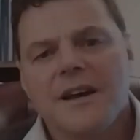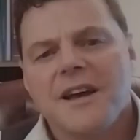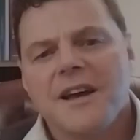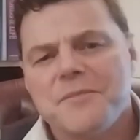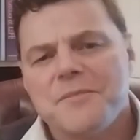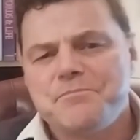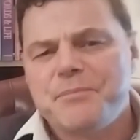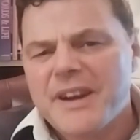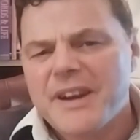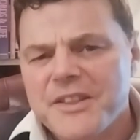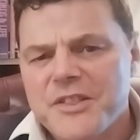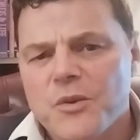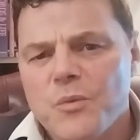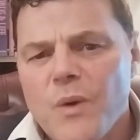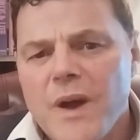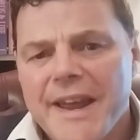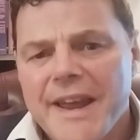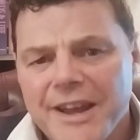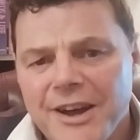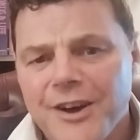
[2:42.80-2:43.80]
And by the
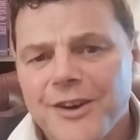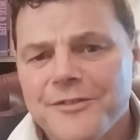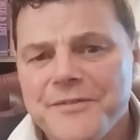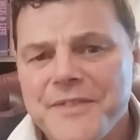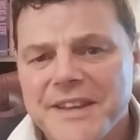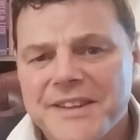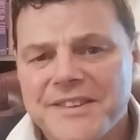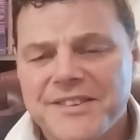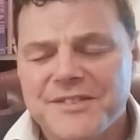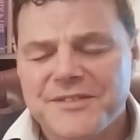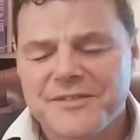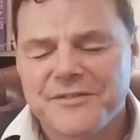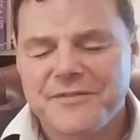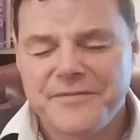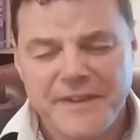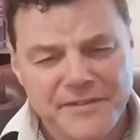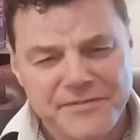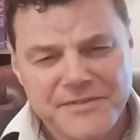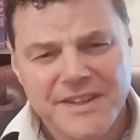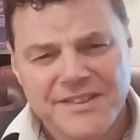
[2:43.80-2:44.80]
way, of this
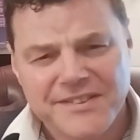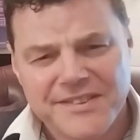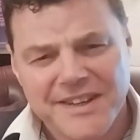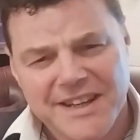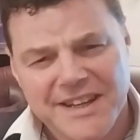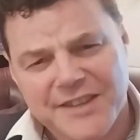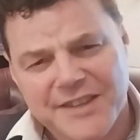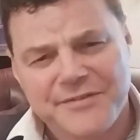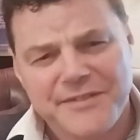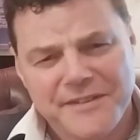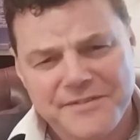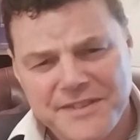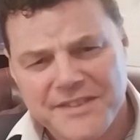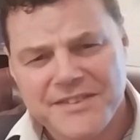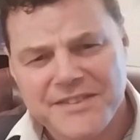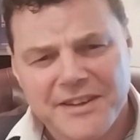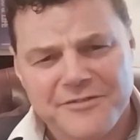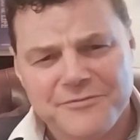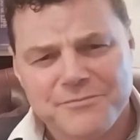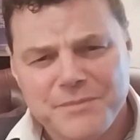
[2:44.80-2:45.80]
56,
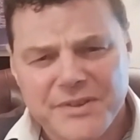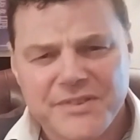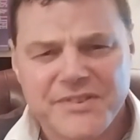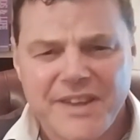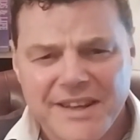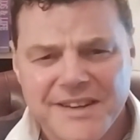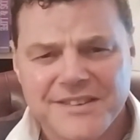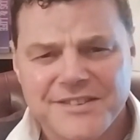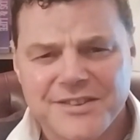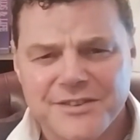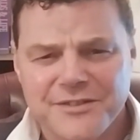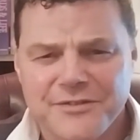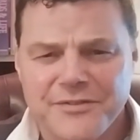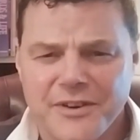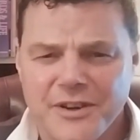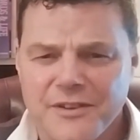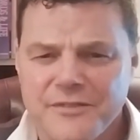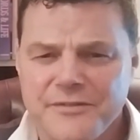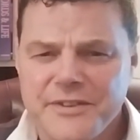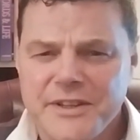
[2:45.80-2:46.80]
57%
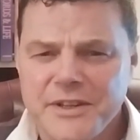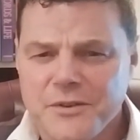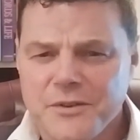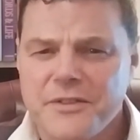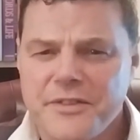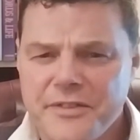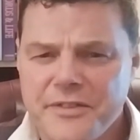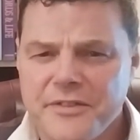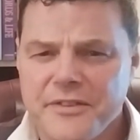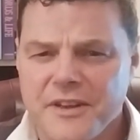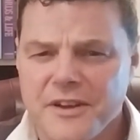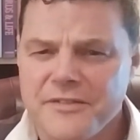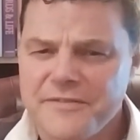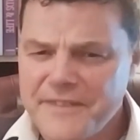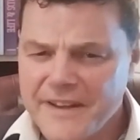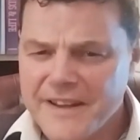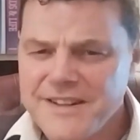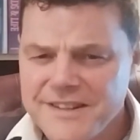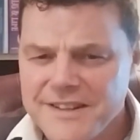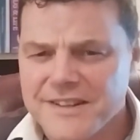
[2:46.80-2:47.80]
of youth
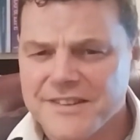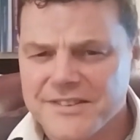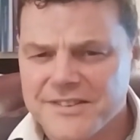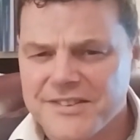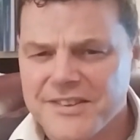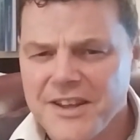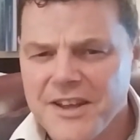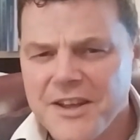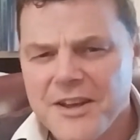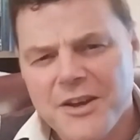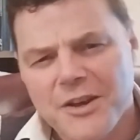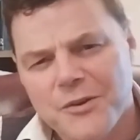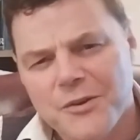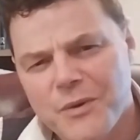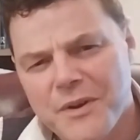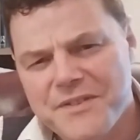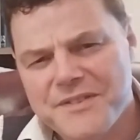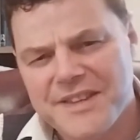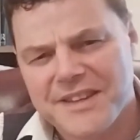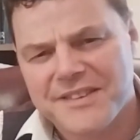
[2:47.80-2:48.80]
offenders
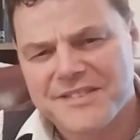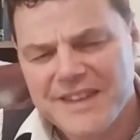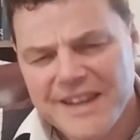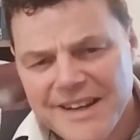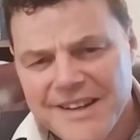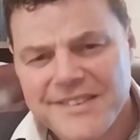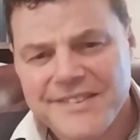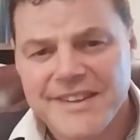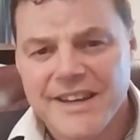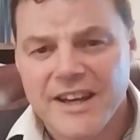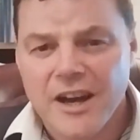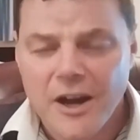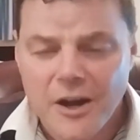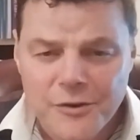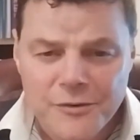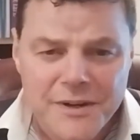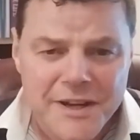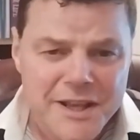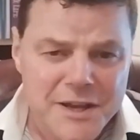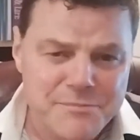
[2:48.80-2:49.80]
with dyslexia,
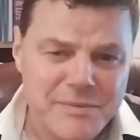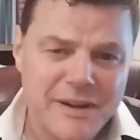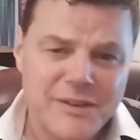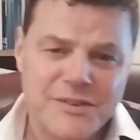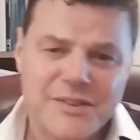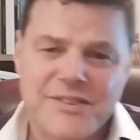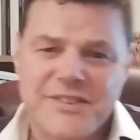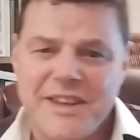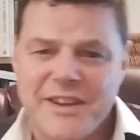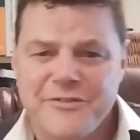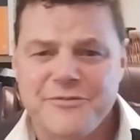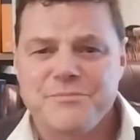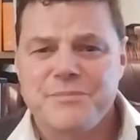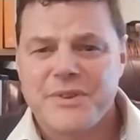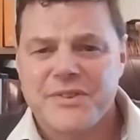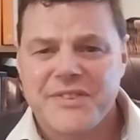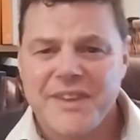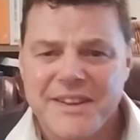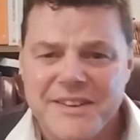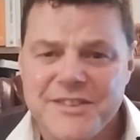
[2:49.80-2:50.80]
only about
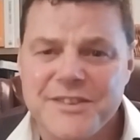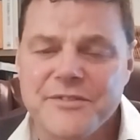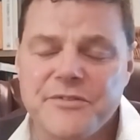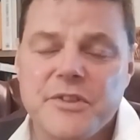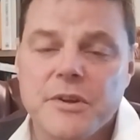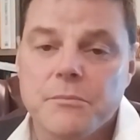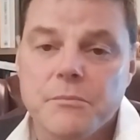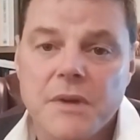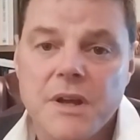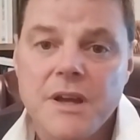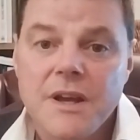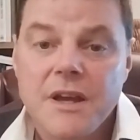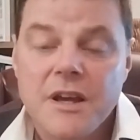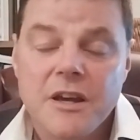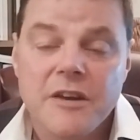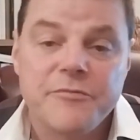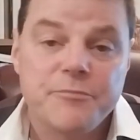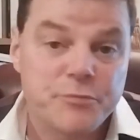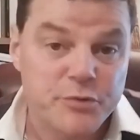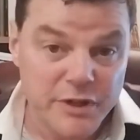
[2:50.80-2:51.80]
7% of them
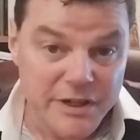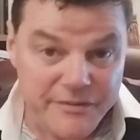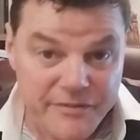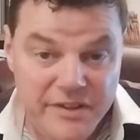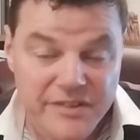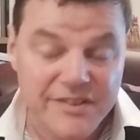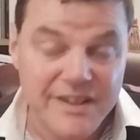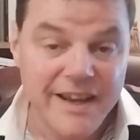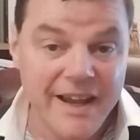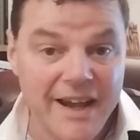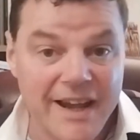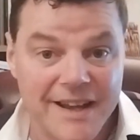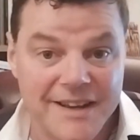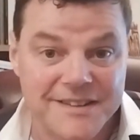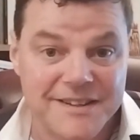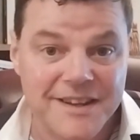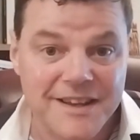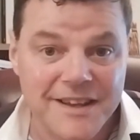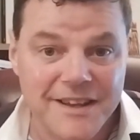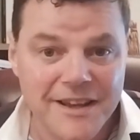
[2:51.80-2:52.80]
have previously
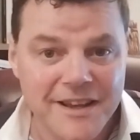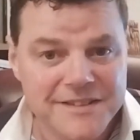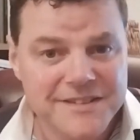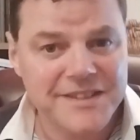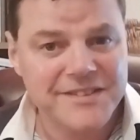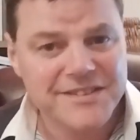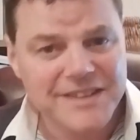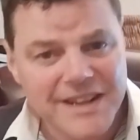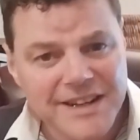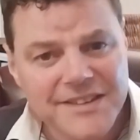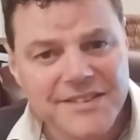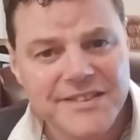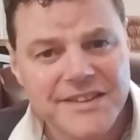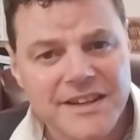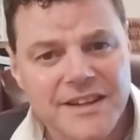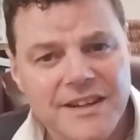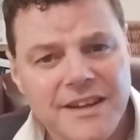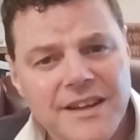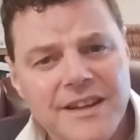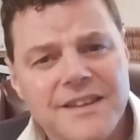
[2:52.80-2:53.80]
had a
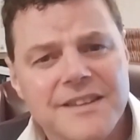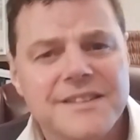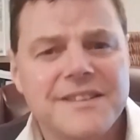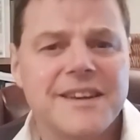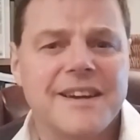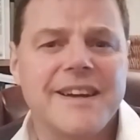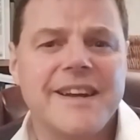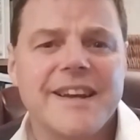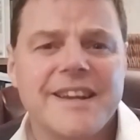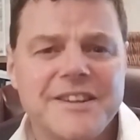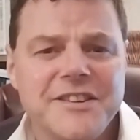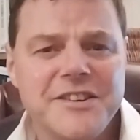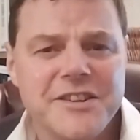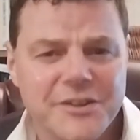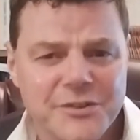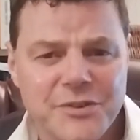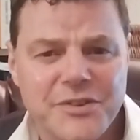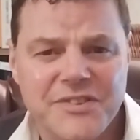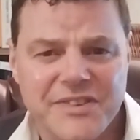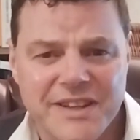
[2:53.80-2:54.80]
dyslexia
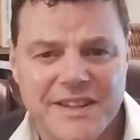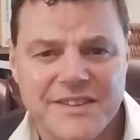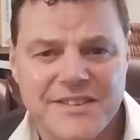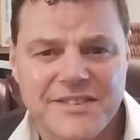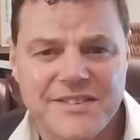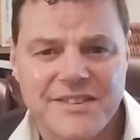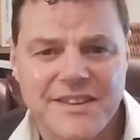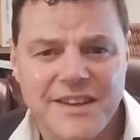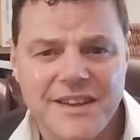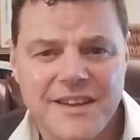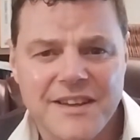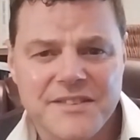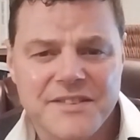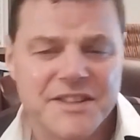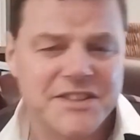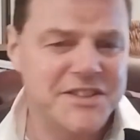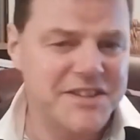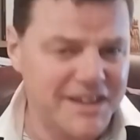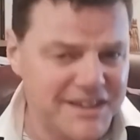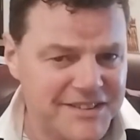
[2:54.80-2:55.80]
diagnosis.
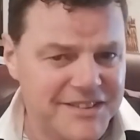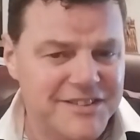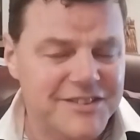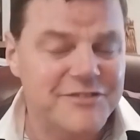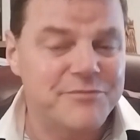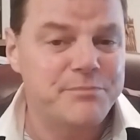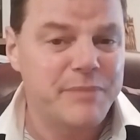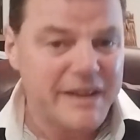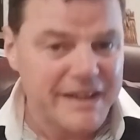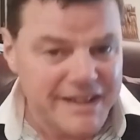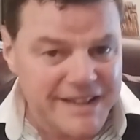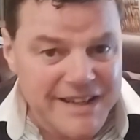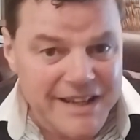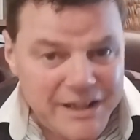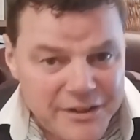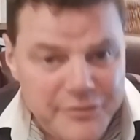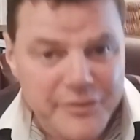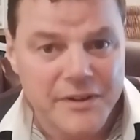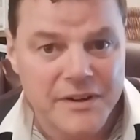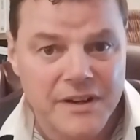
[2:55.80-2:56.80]
The chances of being
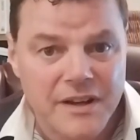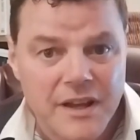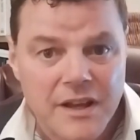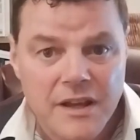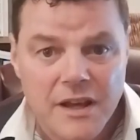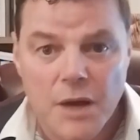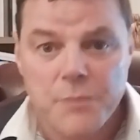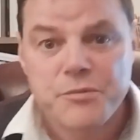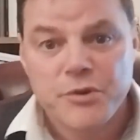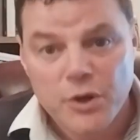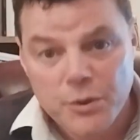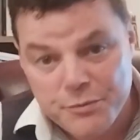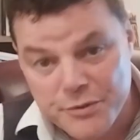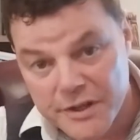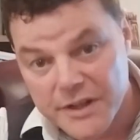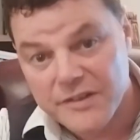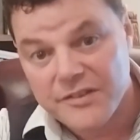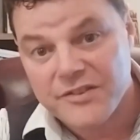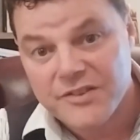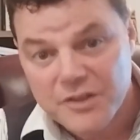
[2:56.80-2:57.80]
given
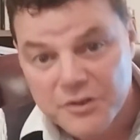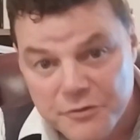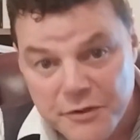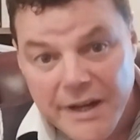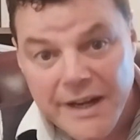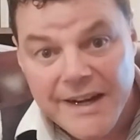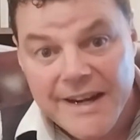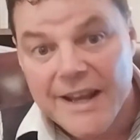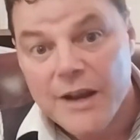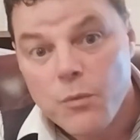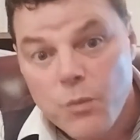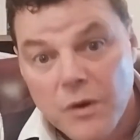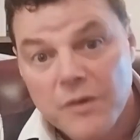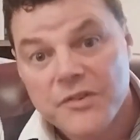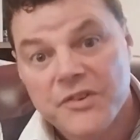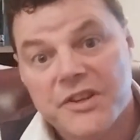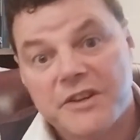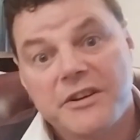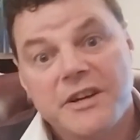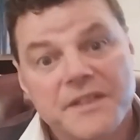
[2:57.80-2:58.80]
appropriate screening
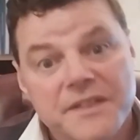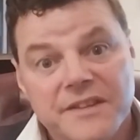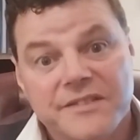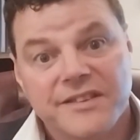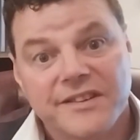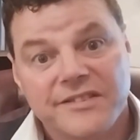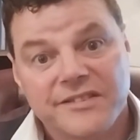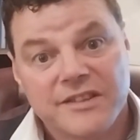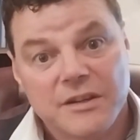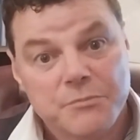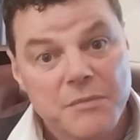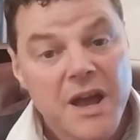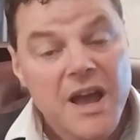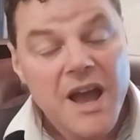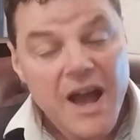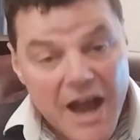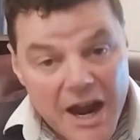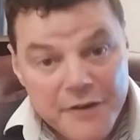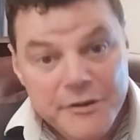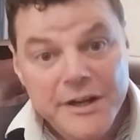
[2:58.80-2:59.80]
once you're in the system
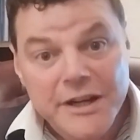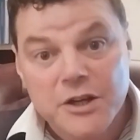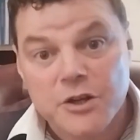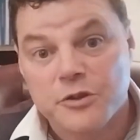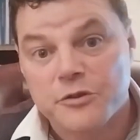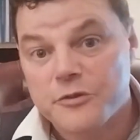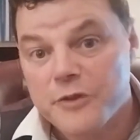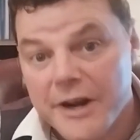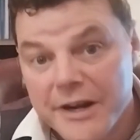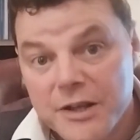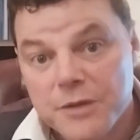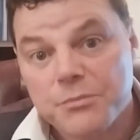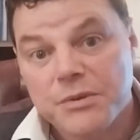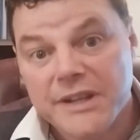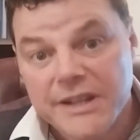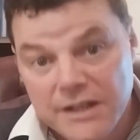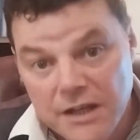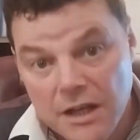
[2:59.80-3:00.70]
are incredibly